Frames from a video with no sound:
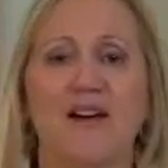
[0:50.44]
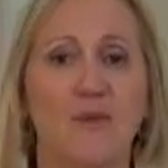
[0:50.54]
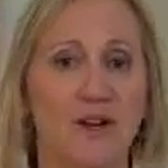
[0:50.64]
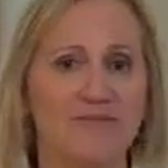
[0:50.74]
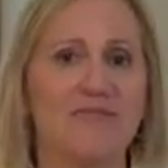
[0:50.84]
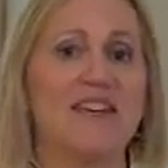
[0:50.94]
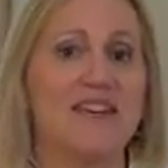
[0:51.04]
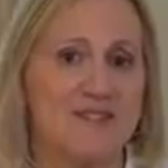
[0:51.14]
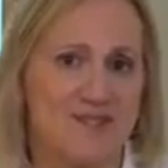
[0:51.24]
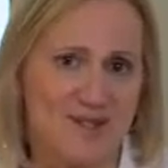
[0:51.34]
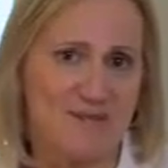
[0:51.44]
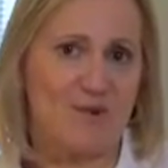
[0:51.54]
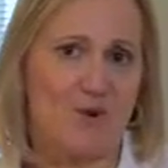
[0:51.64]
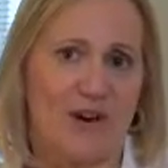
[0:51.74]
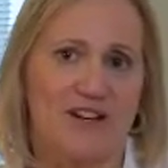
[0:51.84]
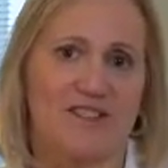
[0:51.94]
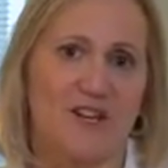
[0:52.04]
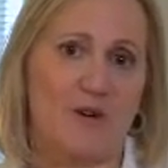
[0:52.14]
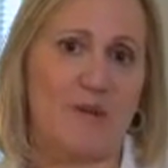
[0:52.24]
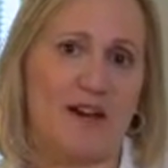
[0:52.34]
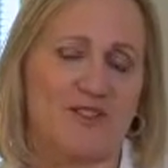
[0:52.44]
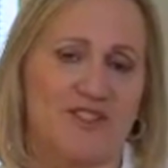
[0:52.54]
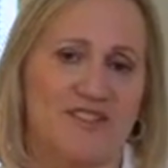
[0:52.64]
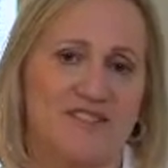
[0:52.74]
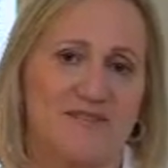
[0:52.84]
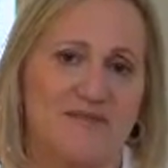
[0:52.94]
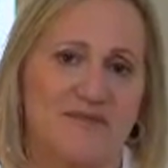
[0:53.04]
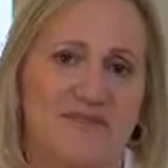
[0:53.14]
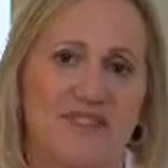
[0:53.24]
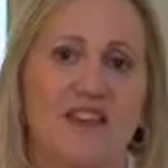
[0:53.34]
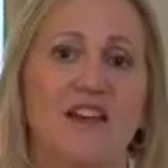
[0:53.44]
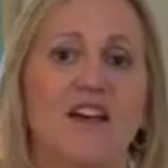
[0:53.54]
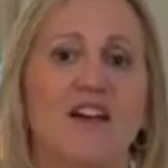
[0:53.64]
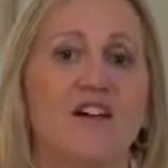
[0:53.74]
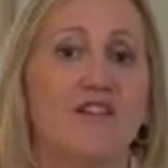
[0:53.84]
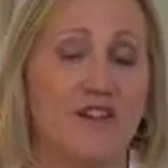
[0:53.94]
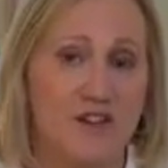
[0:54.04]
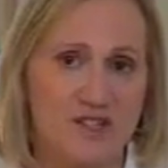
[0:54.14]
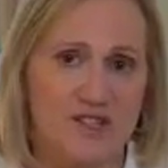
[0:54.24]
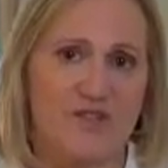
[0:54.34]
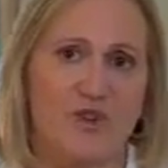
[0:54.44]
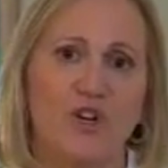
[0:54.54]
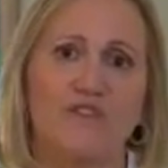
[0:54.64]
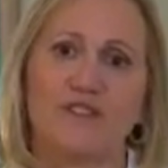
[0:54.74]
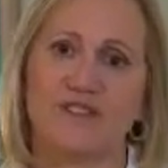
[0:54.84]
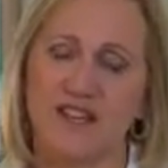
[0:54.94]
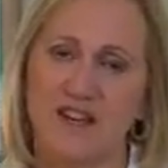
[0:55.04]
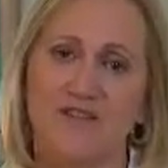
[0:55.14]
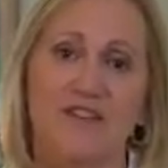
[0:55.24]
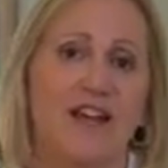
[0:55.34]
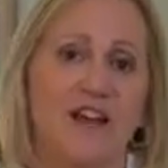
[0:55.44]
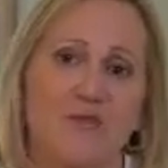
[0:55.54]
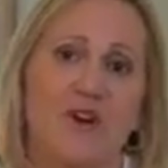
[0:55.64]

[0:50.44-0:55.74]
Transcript: Well, here's a simple way to go about it. First of all, for safety and